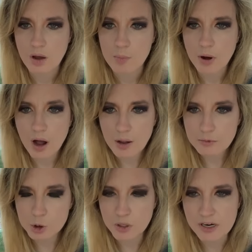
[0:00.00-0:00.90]

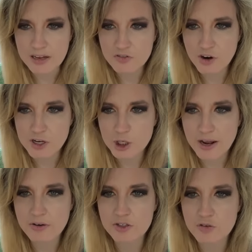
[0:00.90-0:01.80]
Palm tree. That's very
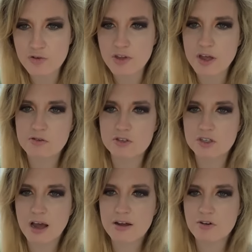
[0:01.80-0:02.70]
generous of you. Thank you,
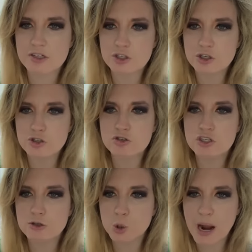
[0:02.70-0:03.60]
sis. Hi, Grace. Did you see
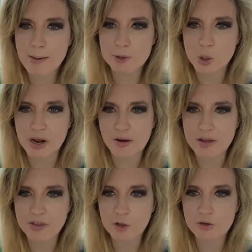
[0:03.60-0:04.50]
the trap trailer? I
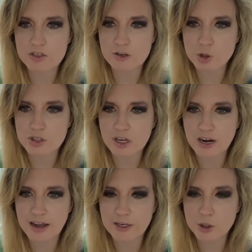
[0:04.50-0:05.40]
think it looks interesting, and
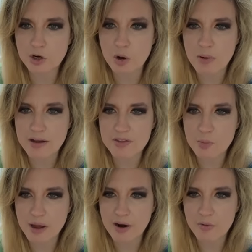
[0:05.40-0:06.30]
I actually don't mind the
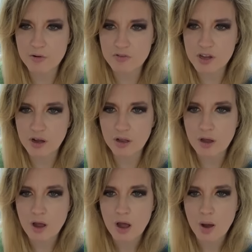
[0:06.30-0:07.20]
apparent reveal
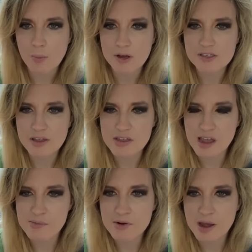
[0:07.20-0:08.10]
because I think
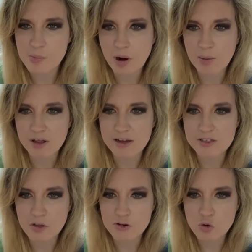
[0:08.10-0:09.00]
M. Night probably has
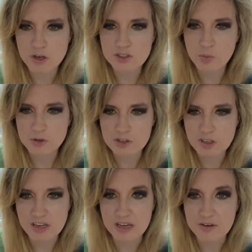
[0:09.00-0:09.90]
another twist up his
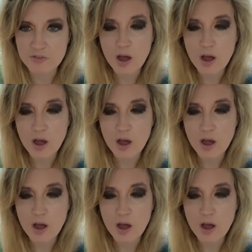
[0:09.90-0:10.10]
sleeve.